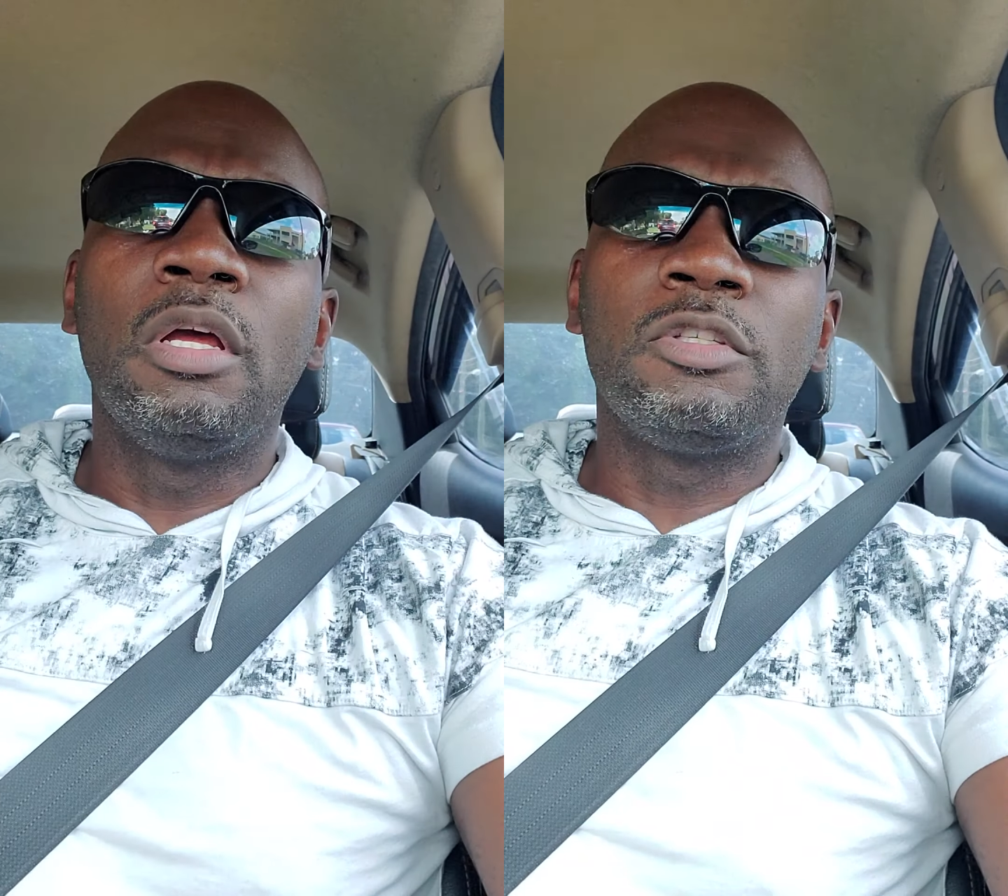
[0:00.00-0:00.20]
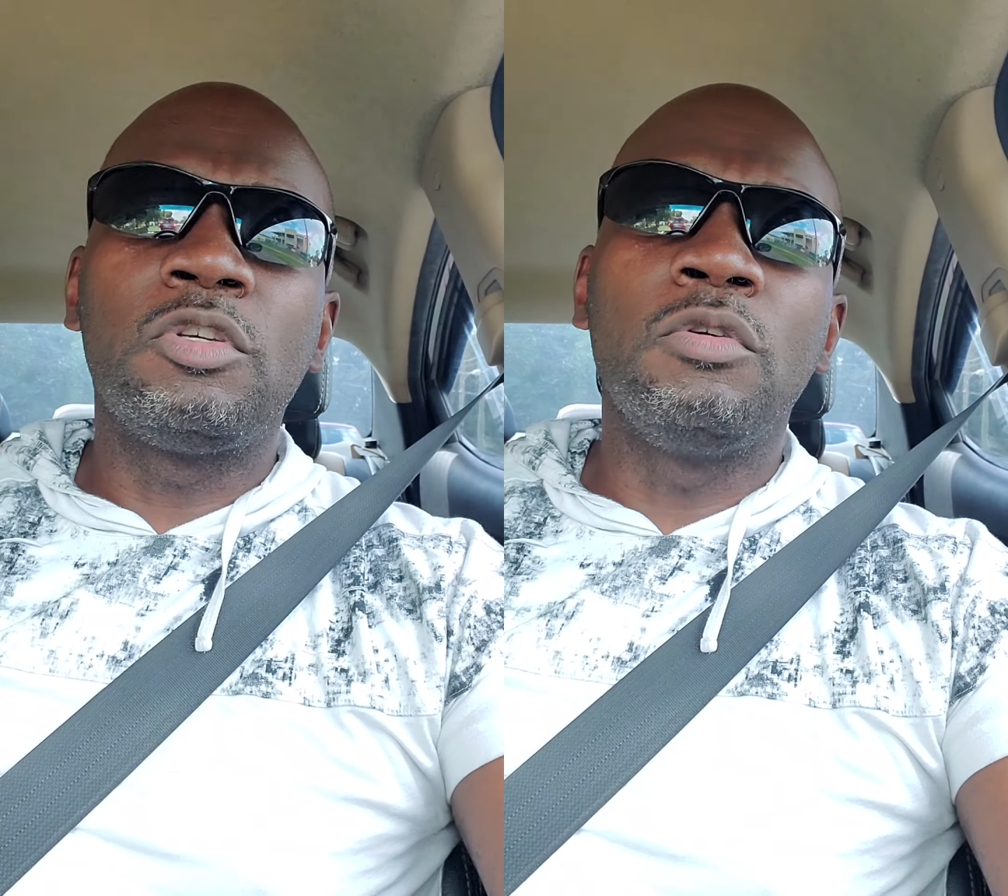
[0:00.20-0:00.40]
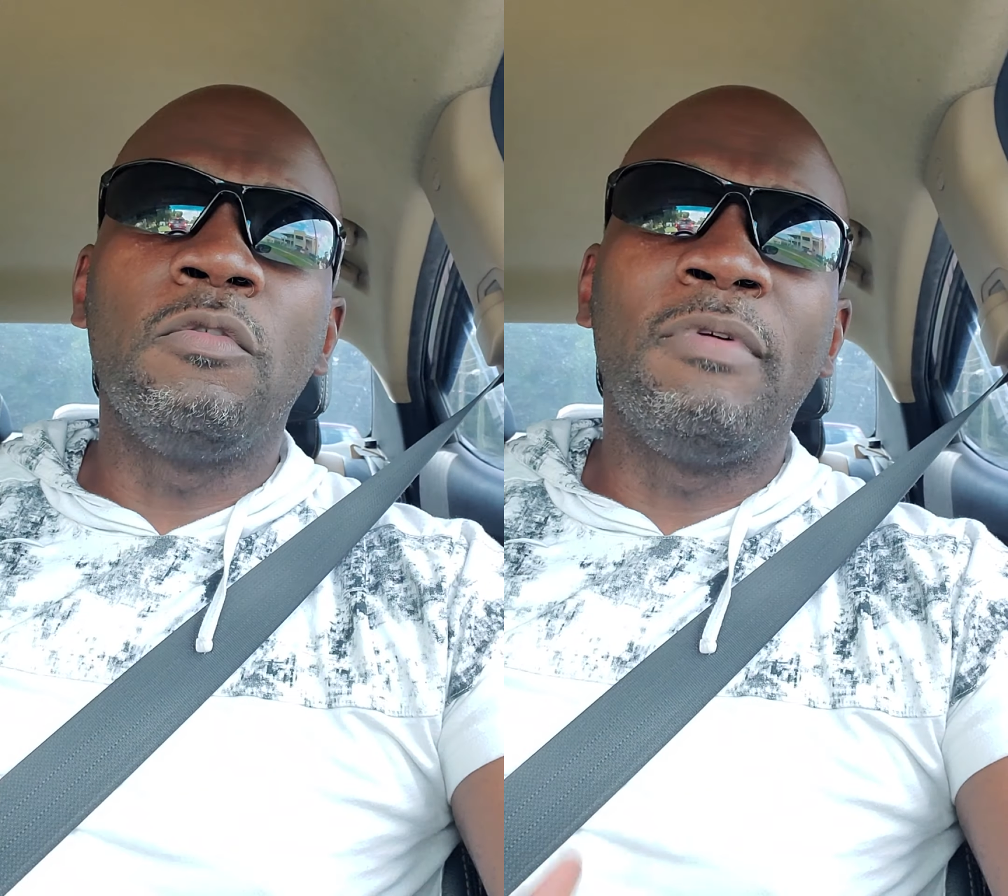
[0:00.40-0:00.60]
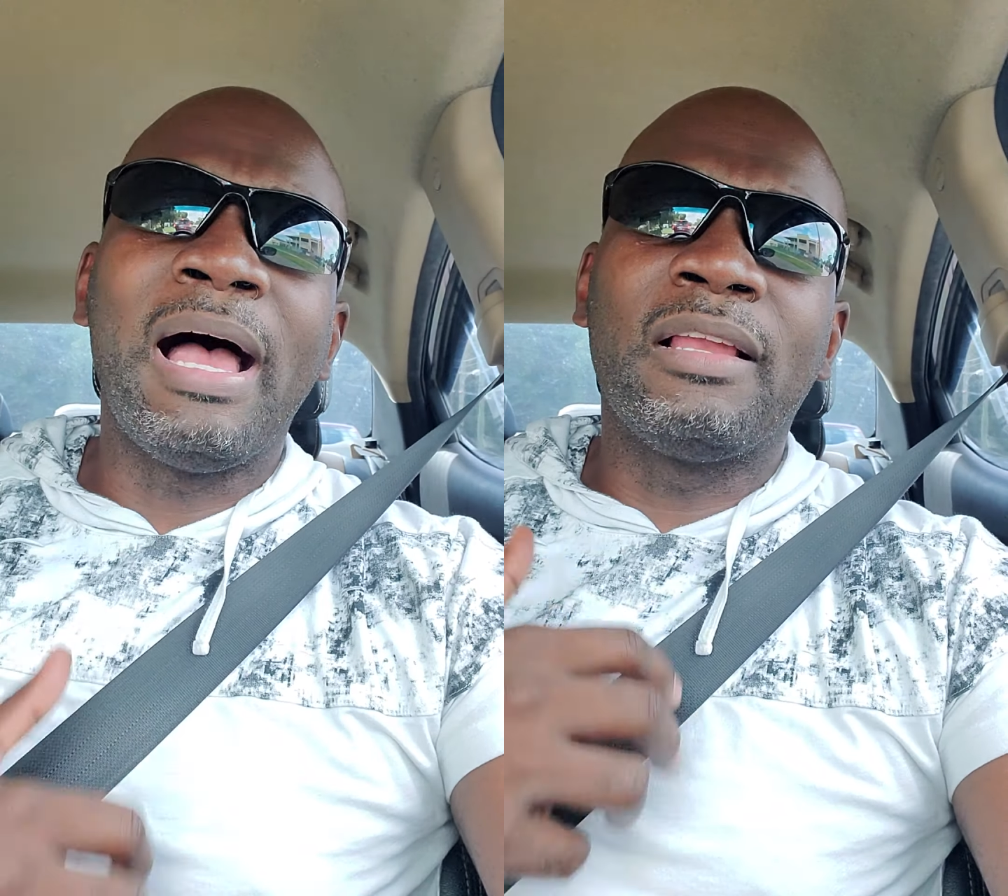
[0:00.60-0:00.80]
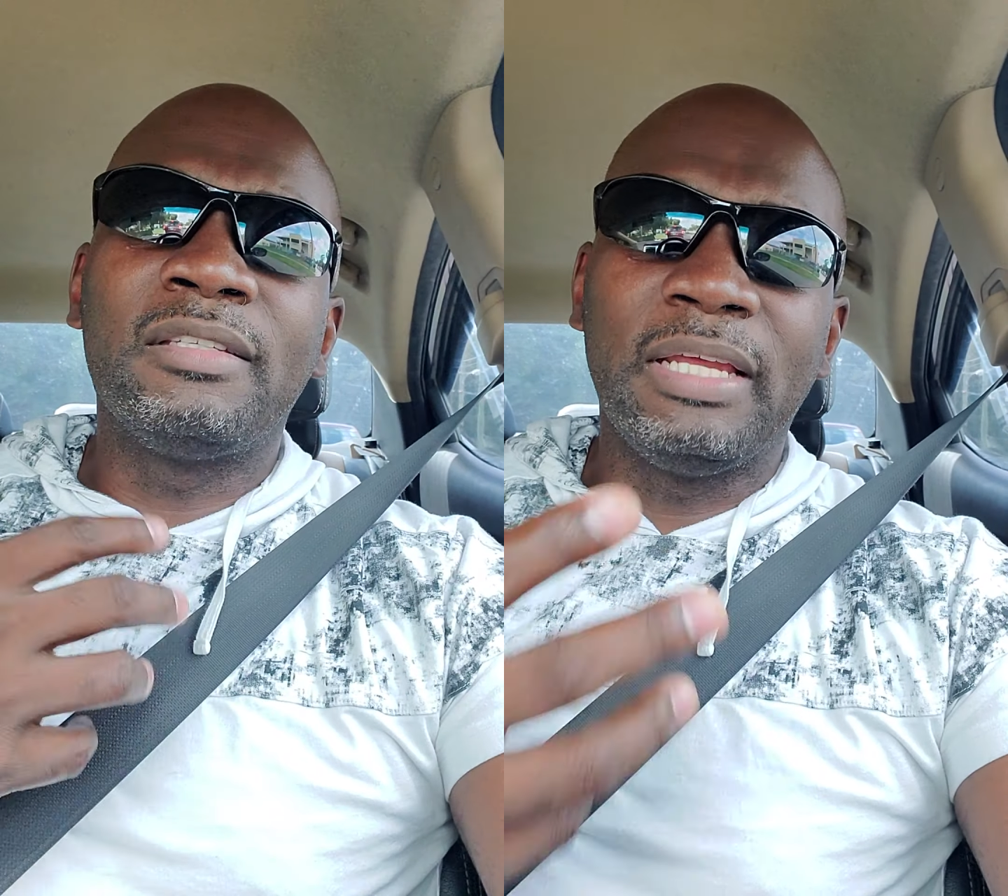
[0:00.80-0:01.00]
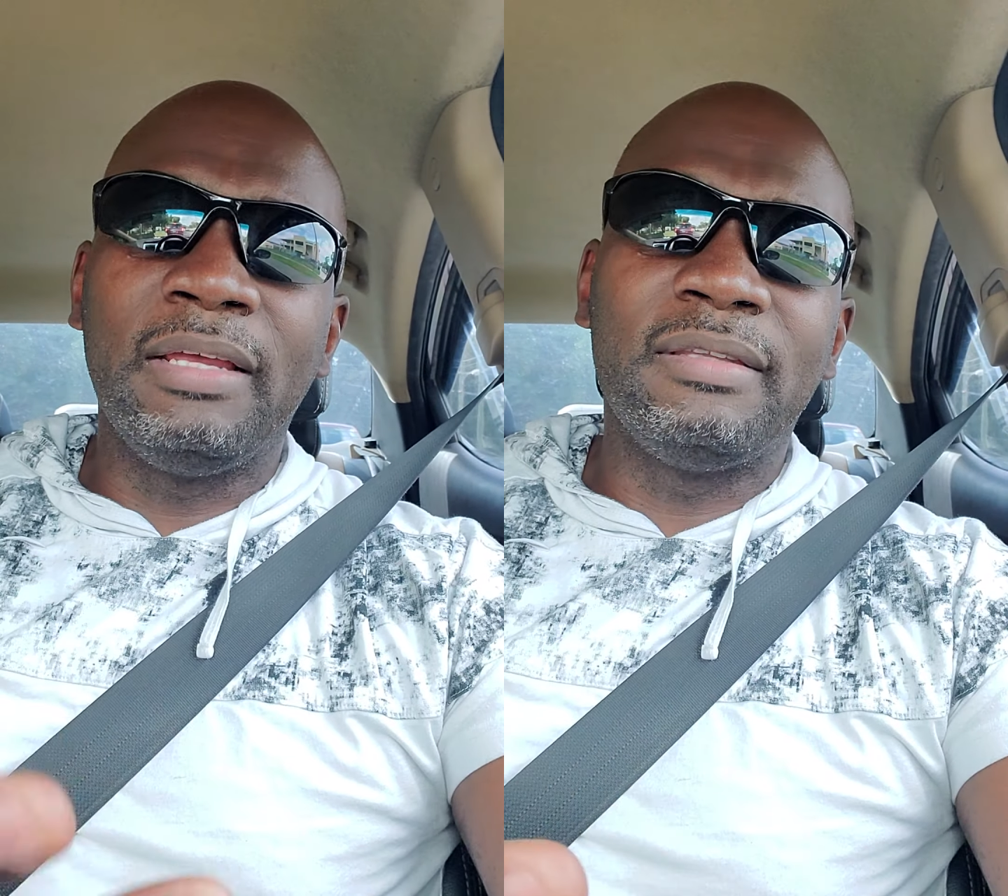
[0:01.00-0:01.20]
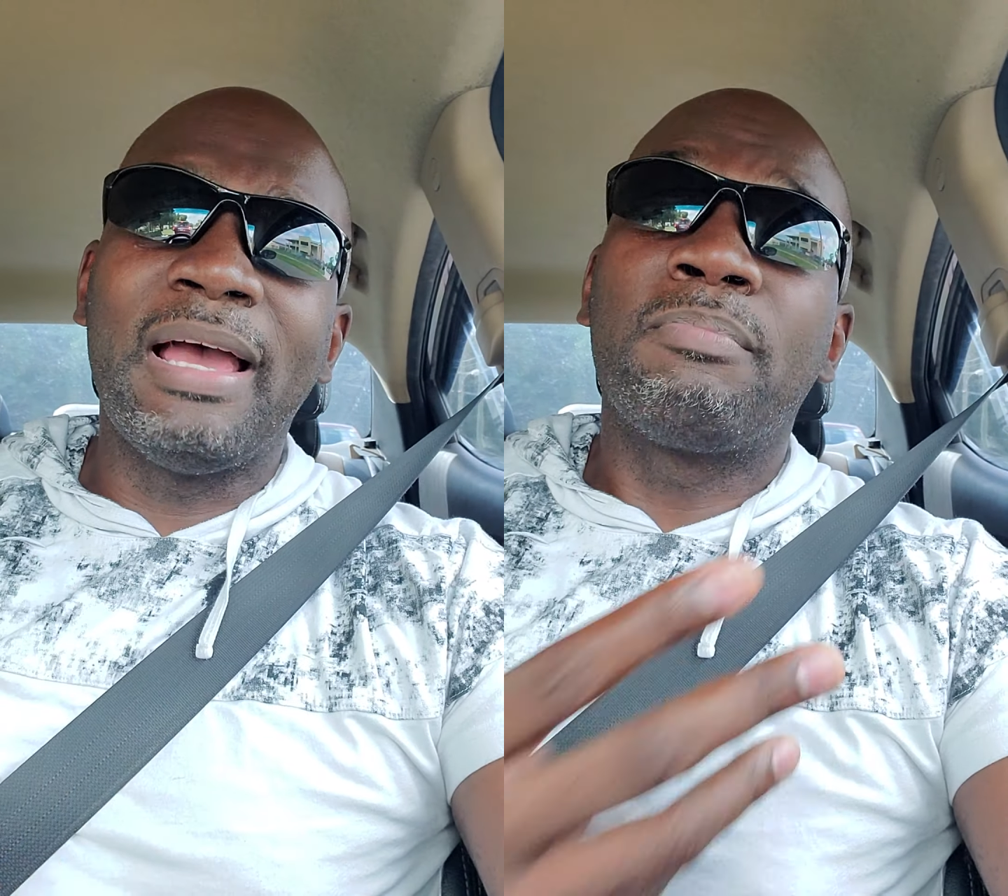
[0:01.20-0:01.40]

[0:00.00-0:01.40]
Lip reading: to validate that